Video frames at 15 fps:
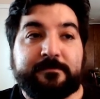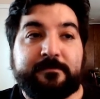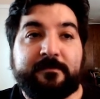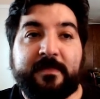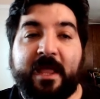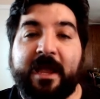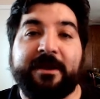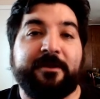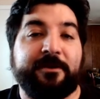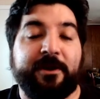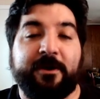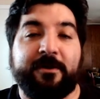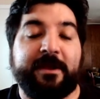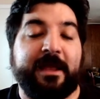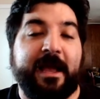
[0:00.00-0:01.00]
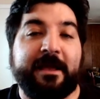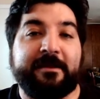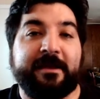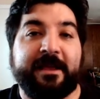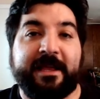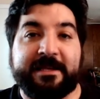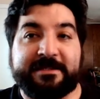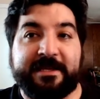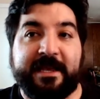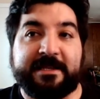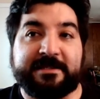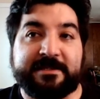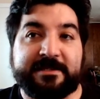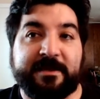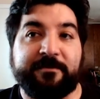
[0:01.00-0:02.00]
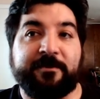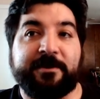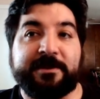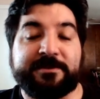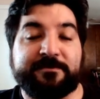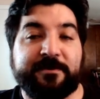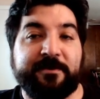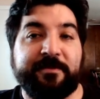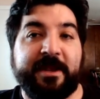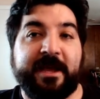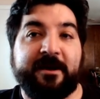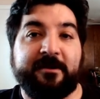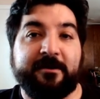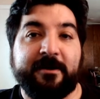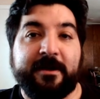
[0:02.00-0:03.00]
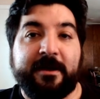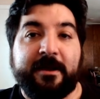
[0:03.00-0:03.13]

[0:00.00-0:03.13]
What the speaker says: I don't know. I guess he has it somewhere in his room now.